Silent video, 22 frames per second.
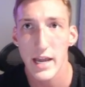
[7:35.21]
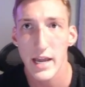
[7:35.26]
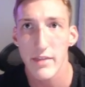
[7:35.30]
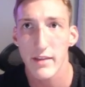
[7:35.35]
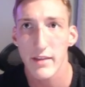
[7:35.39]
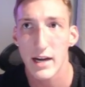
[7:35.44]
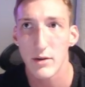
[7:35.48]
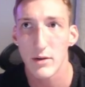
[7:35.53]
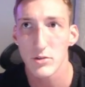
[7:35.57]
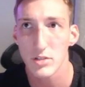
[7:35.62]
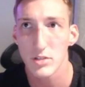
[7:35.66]
and
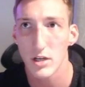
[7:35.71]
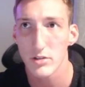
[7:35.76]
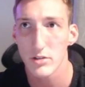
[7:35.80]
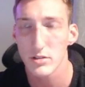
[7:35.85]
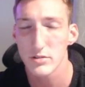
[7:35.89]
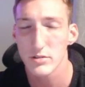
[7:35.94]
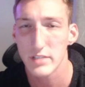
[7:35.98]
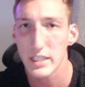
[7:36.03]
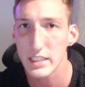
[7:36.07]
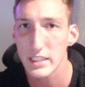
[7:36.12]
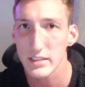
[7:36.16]
then I was
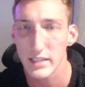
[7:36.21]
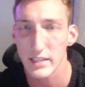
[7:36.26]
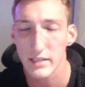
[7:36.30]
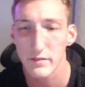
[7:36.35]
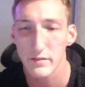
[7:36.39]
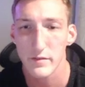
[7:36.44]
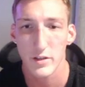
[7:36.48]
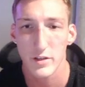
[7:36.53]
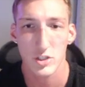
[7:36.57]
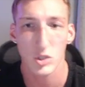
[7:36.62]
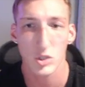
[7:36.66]
also taking like
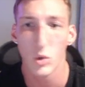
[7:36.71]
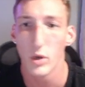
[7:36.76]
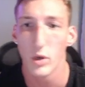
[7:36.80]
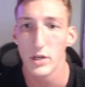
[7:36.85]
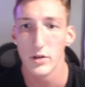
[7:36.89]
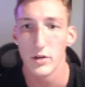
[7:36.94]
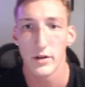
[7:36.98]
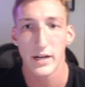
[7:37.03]
fish oil.